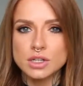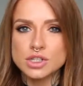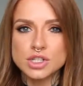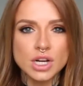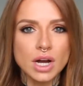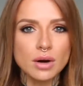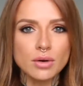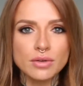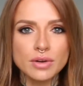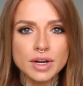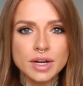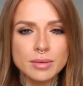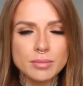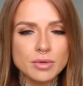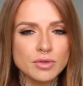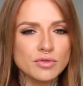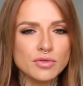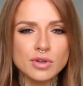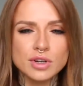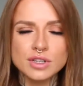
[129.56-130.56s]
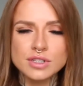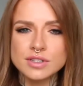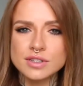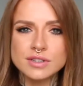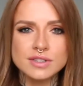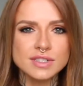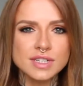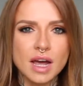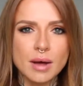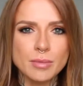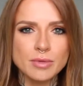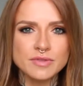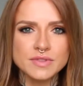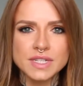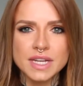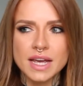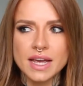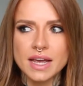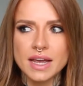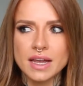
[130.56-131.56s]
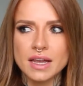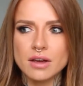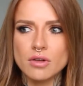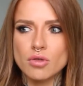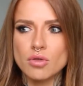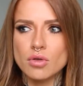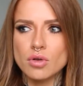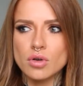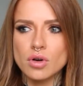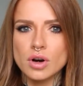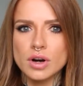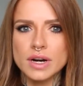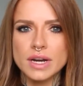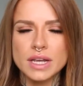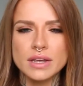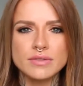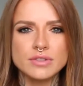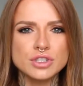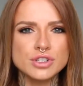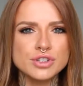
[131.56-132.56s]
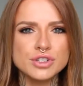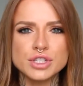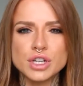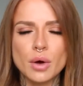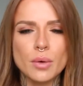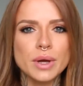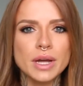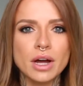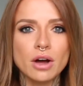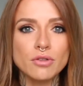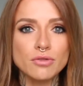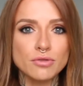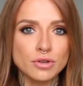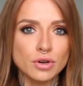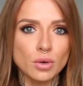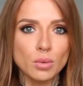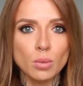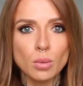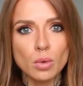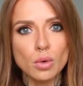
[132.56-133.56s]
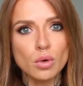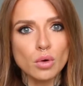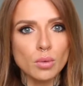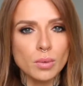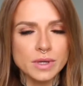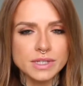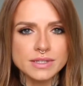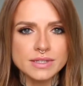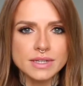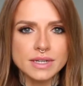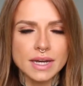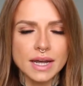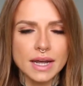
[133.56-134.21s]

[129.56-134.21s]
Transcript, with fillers: Showering before a certain time of day or even just going out for a walk once a